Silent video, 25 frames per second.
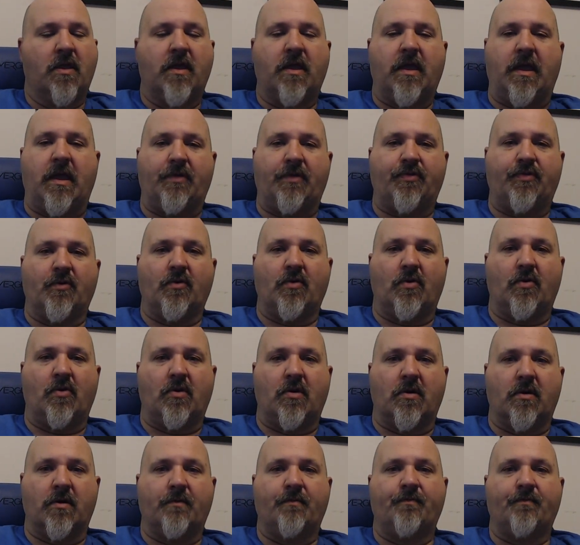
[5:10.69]
Either
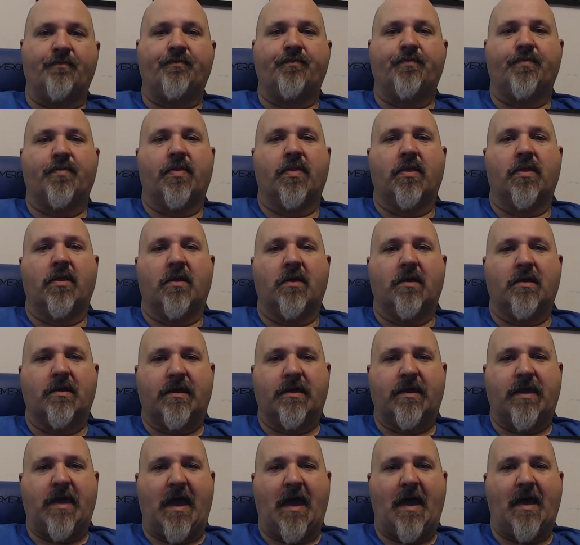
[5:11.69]
or,
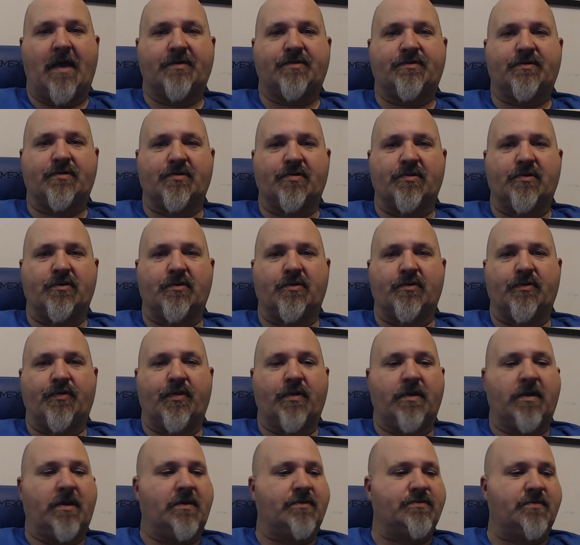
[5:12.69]
Cache Sleuth
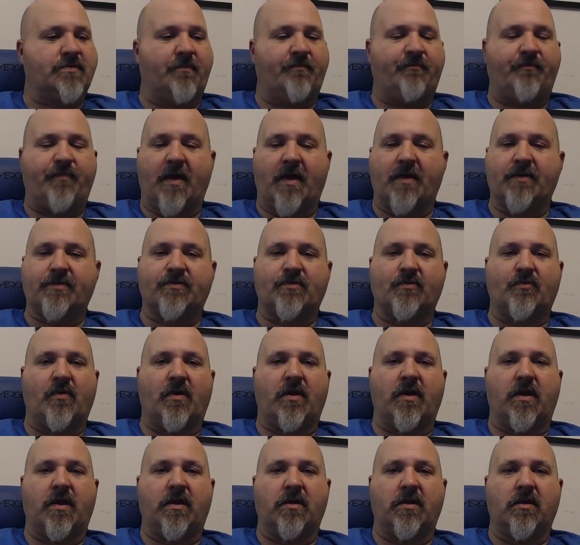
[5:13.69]
is the best
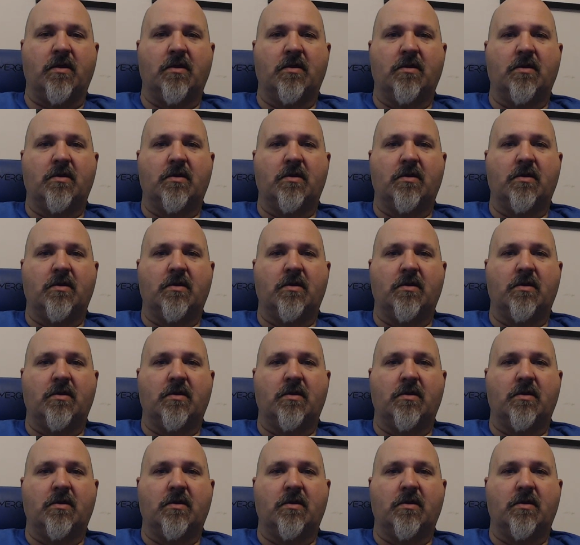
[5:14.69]
way